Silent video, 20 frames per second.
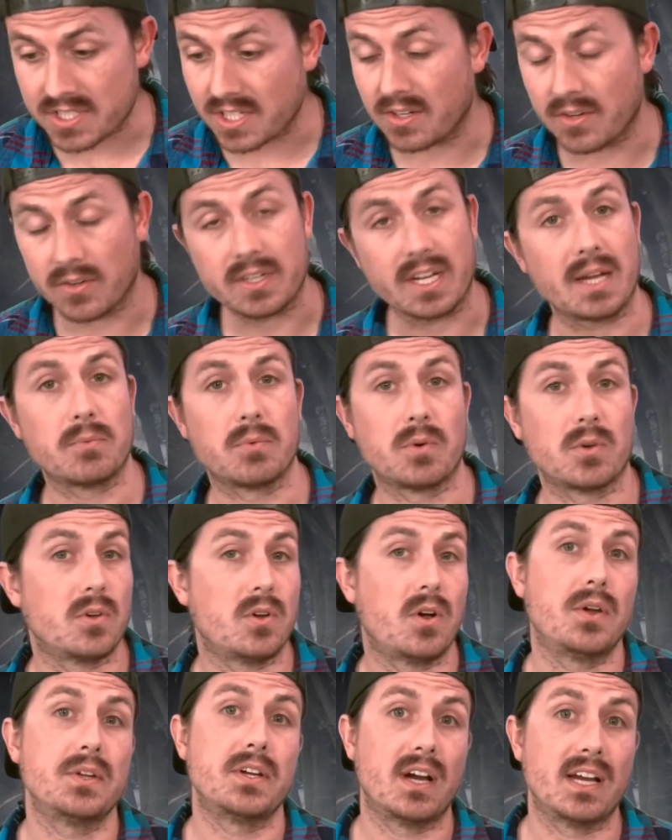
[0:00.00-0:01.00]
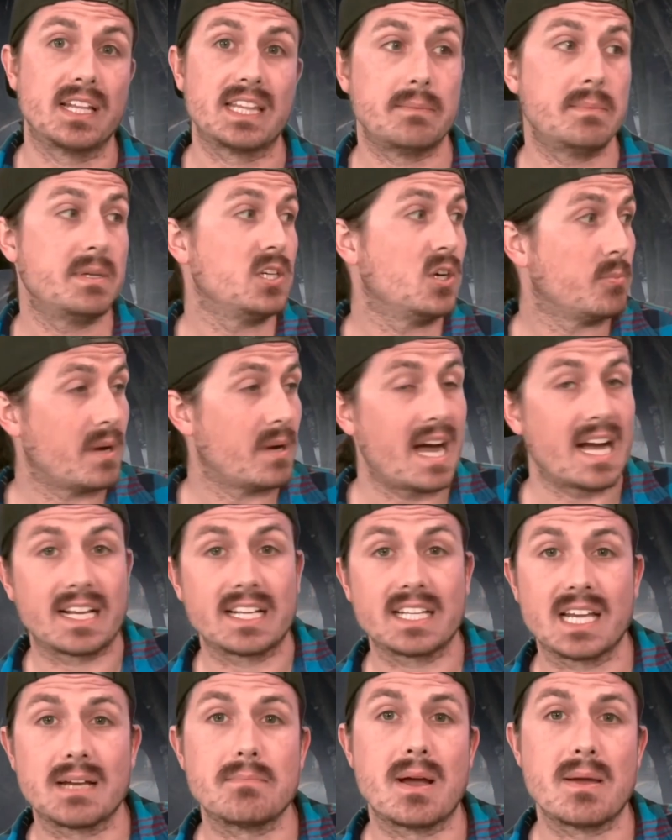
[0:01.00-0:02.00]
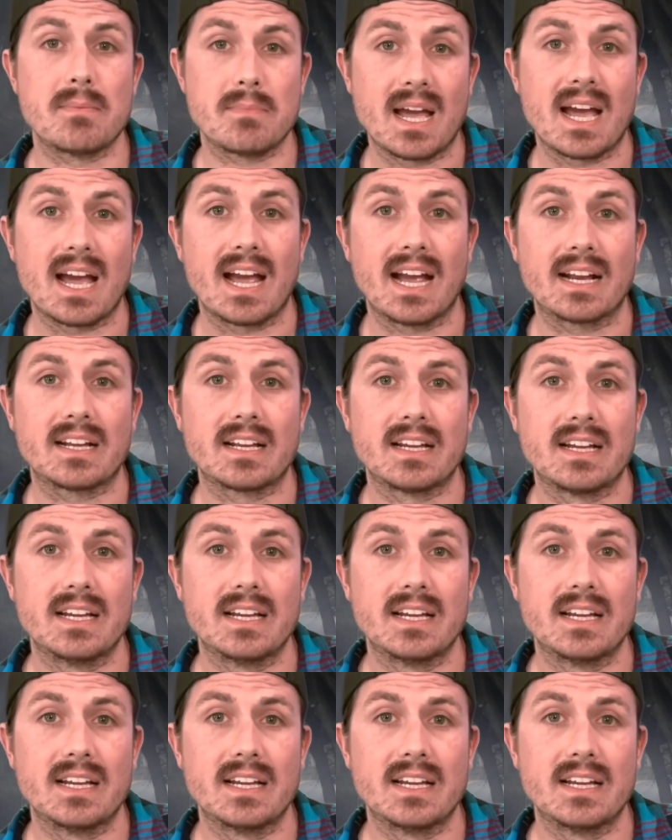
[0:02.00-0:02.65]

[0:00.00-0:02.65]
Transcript: said, "Okay, well, hold on. Let me go back and get my bag."